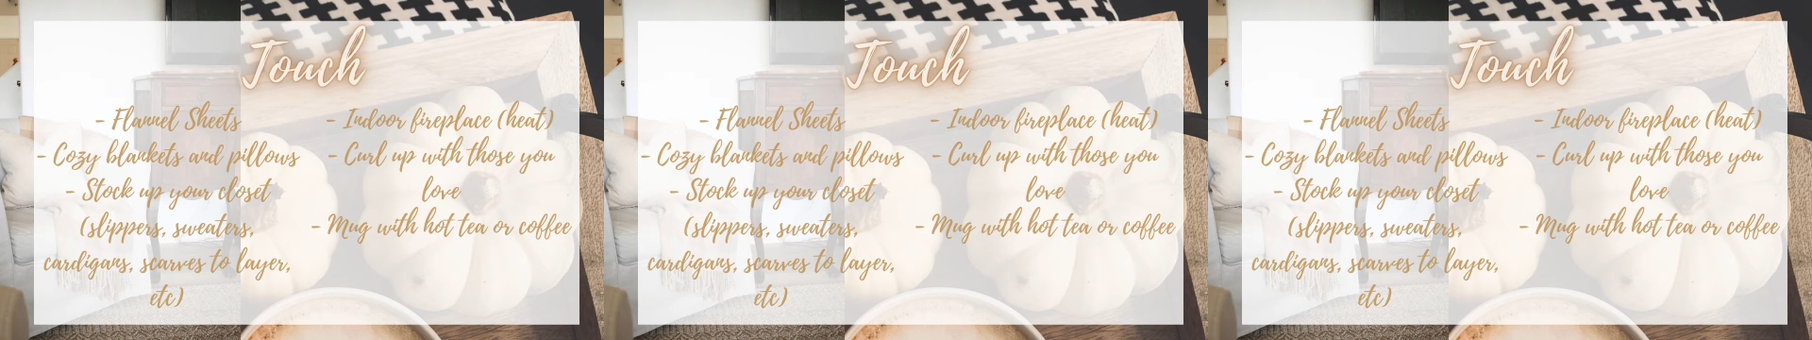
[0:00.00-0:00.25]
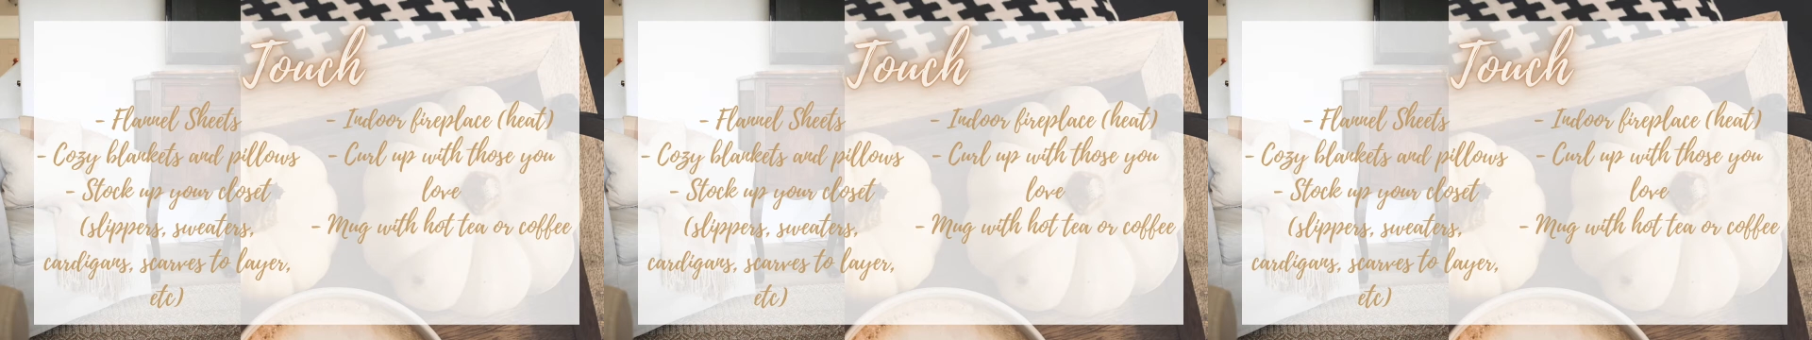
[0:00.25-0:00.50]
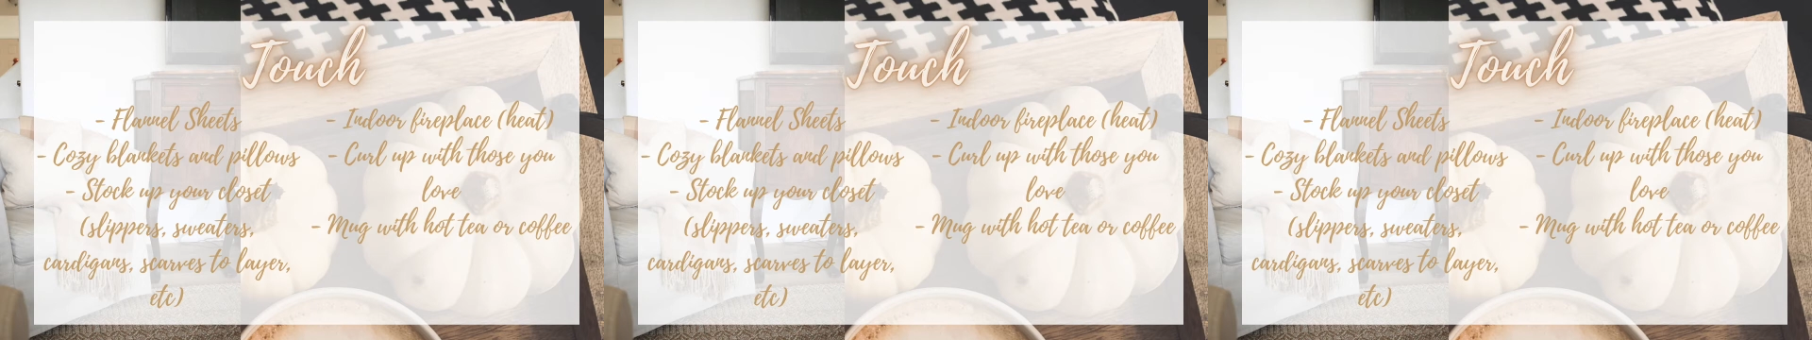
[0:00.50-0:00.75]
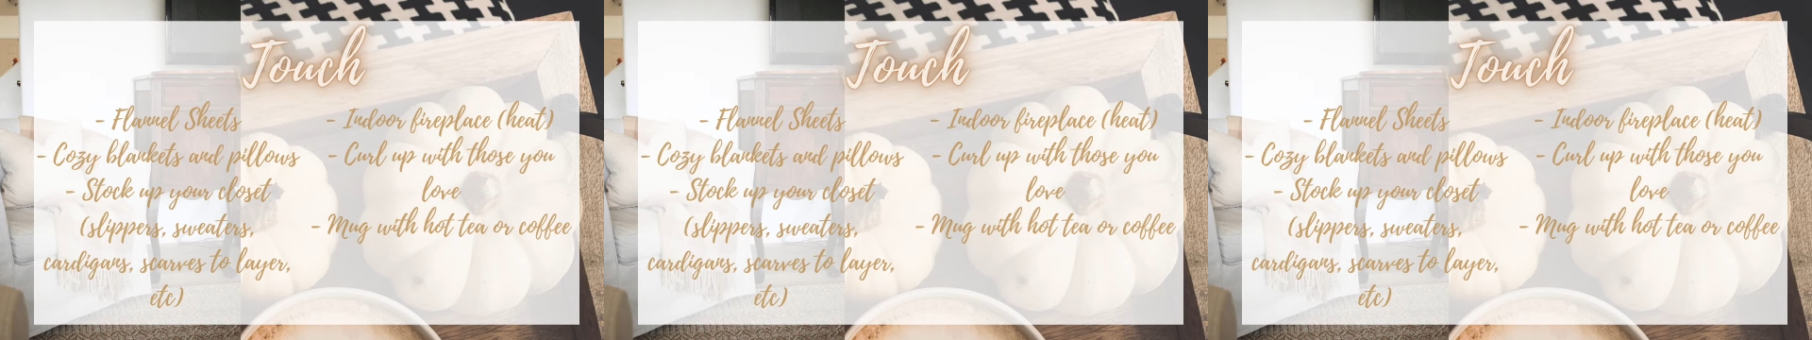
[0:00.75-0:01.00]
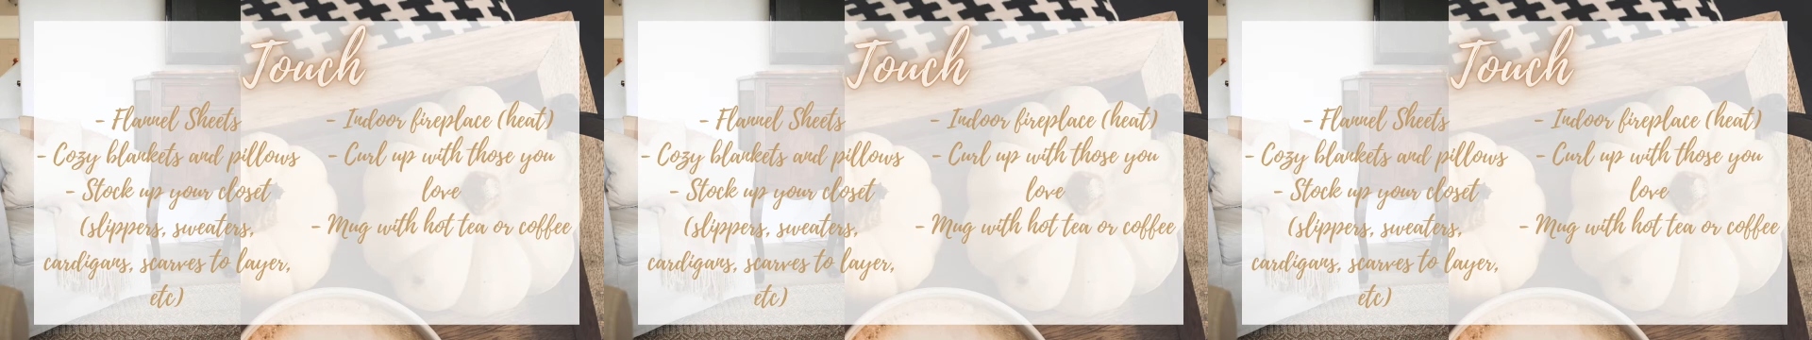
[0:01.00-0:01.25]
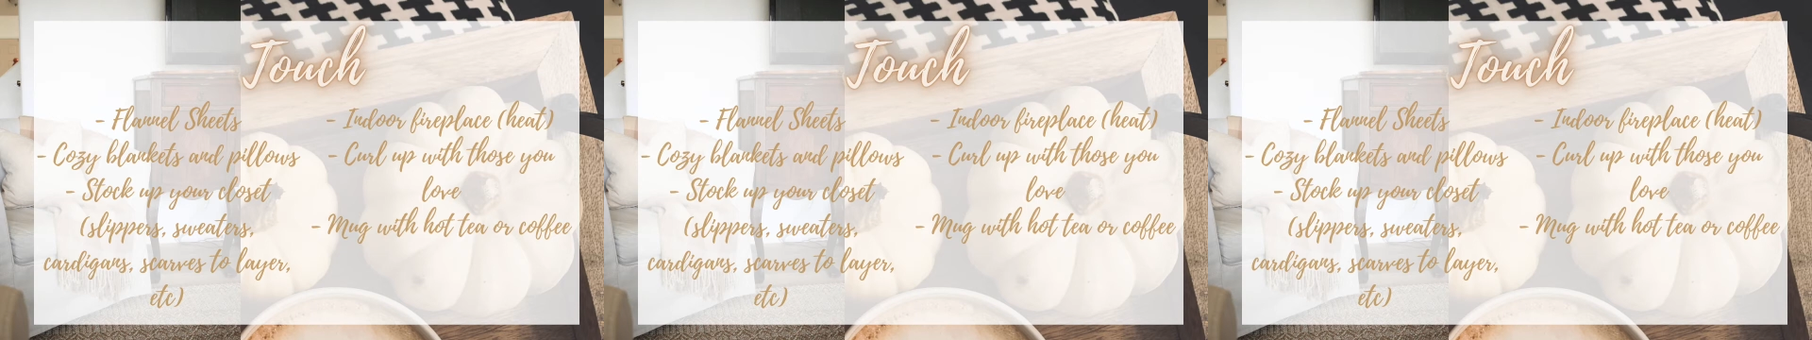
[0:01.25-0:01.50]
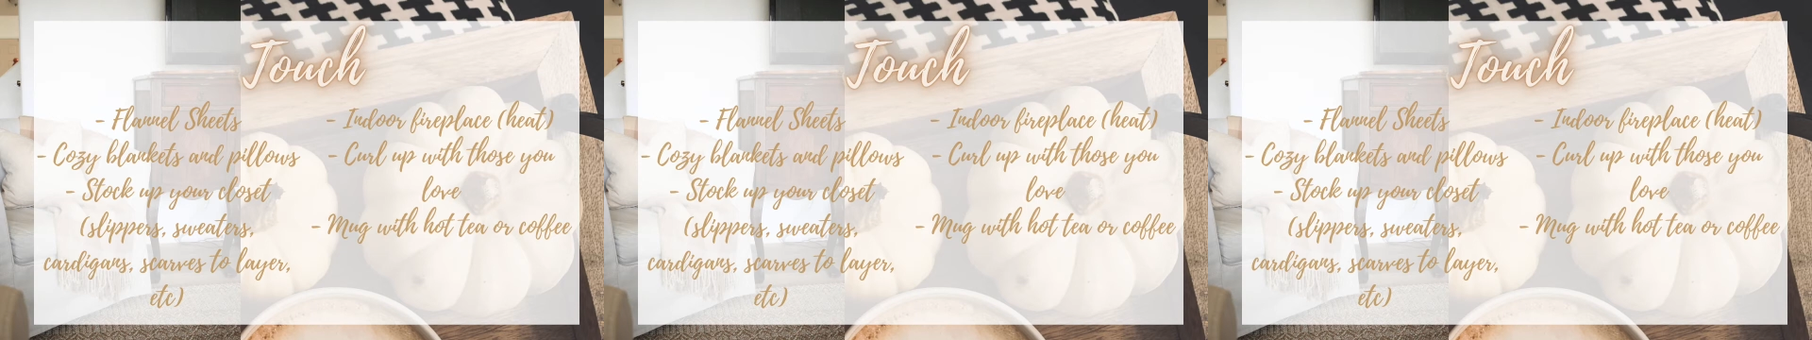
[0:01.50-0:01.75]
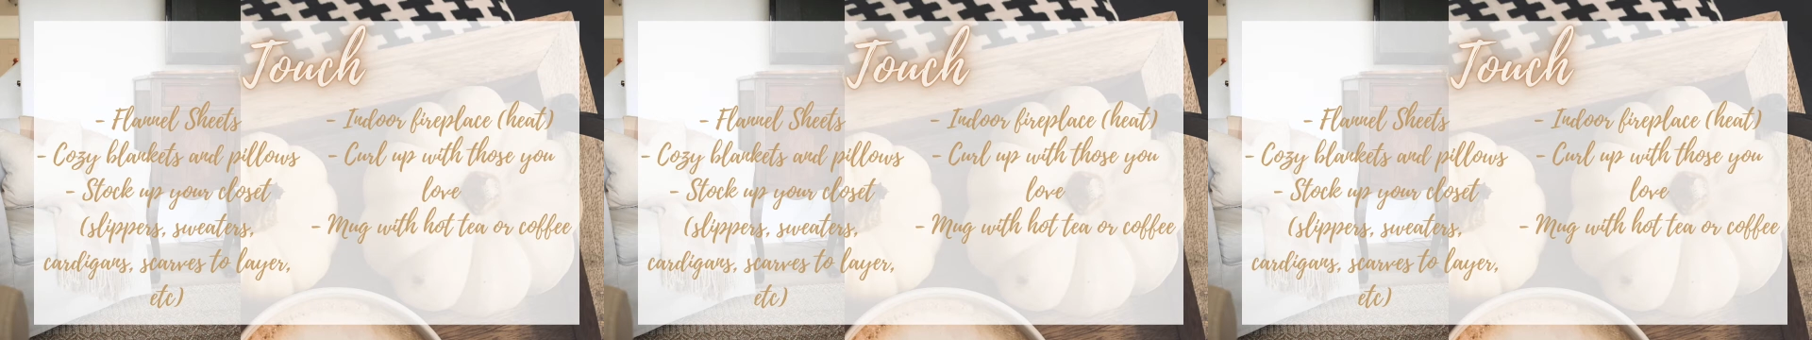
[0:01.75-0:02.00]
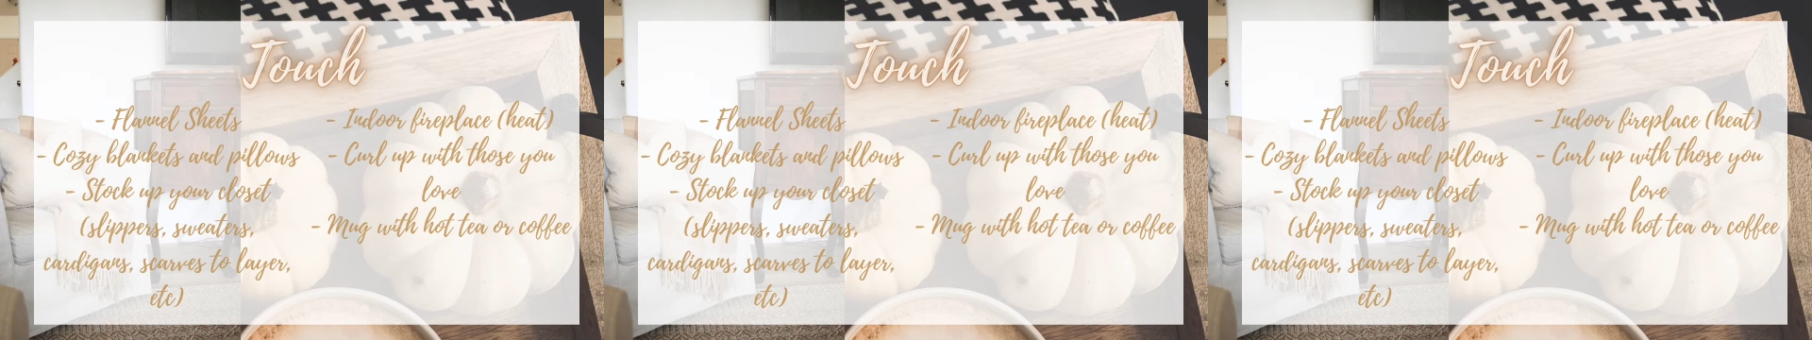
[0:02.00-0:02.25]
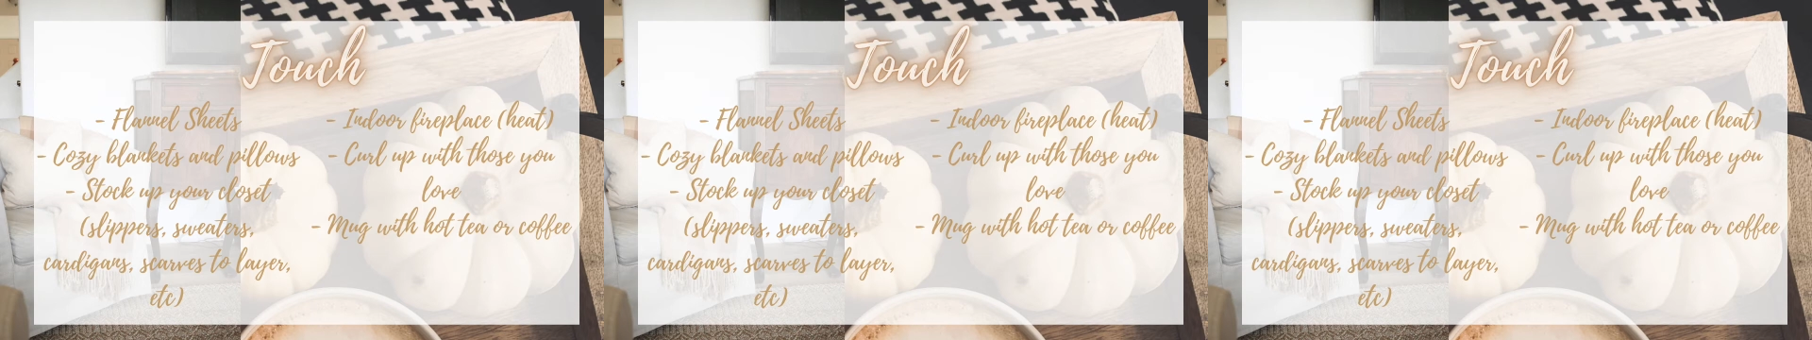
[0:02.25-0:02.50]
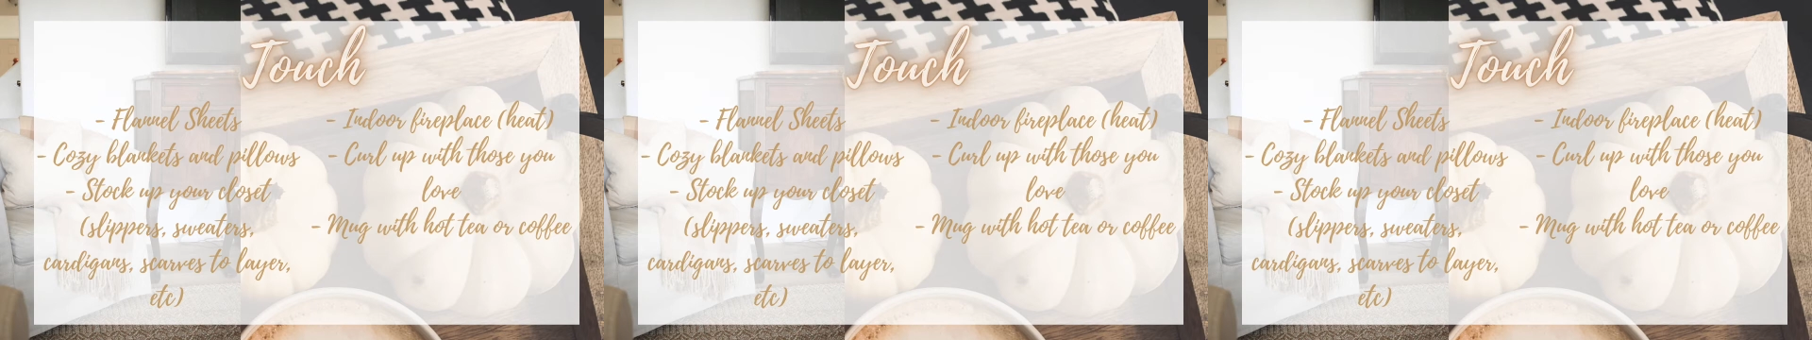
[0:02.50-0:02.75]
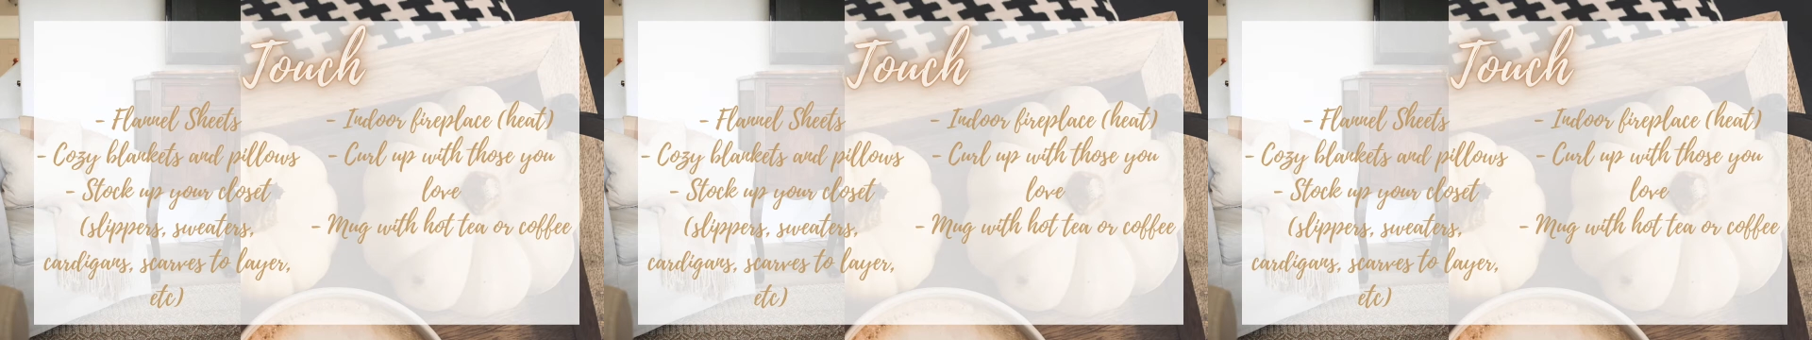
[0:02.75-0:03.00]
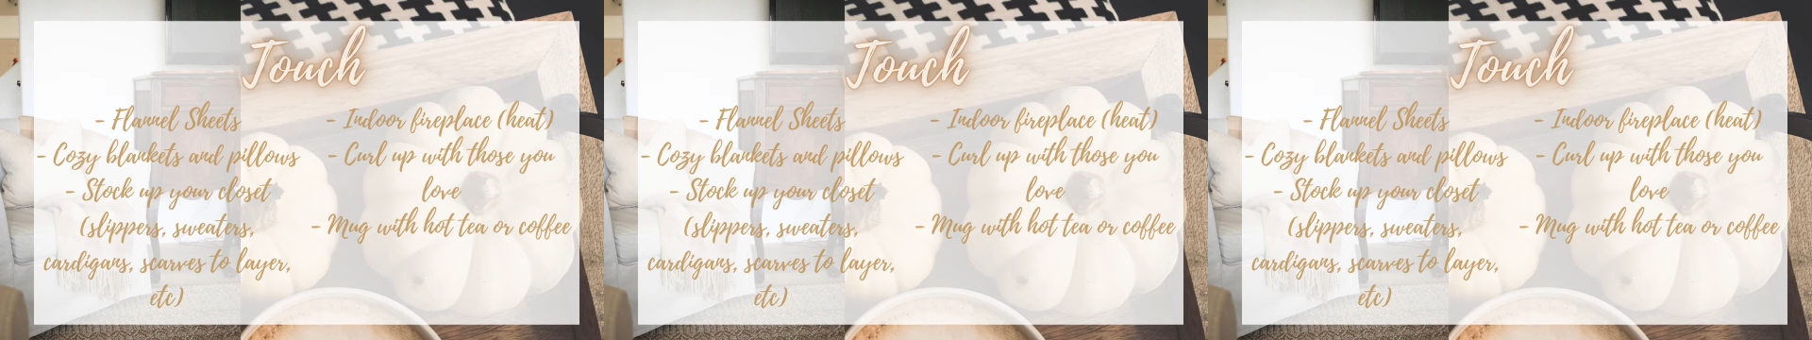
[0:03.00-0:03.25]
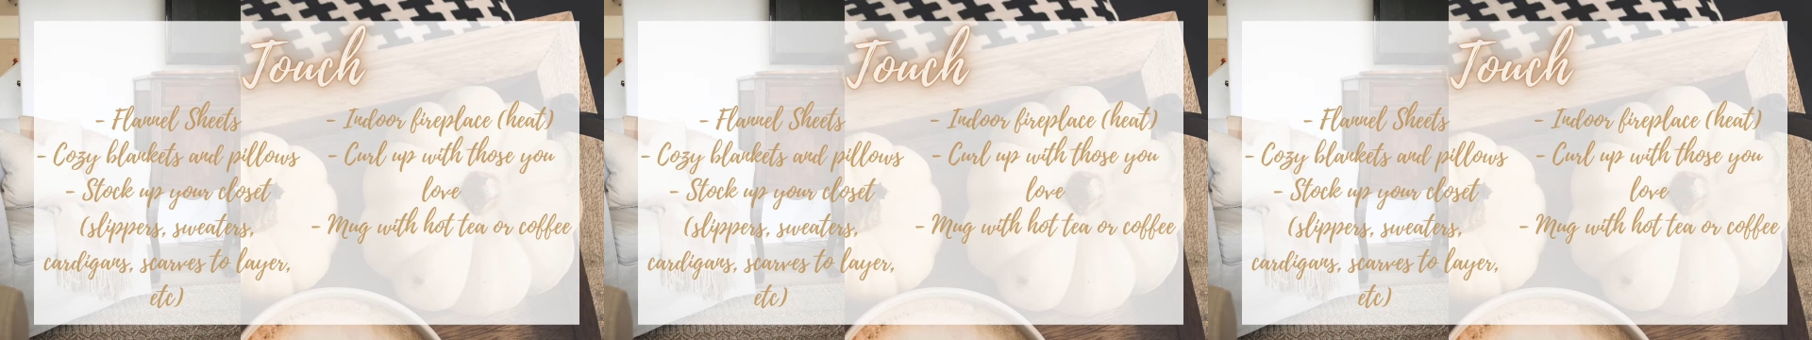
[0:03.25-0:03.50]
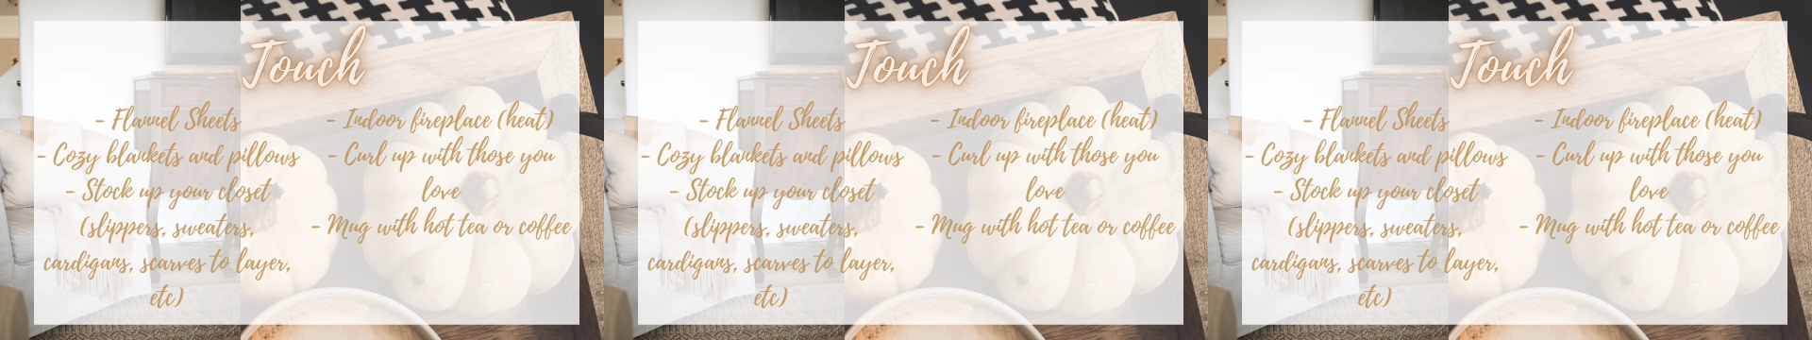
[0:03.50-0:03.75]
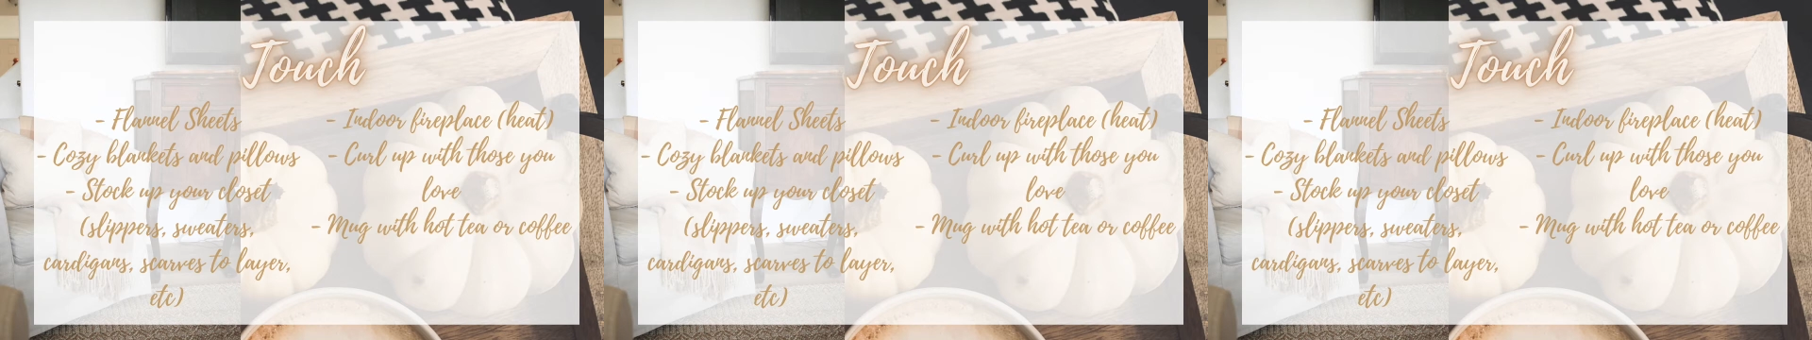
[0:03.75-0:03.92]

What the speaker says: Nobody's mouth can be seen.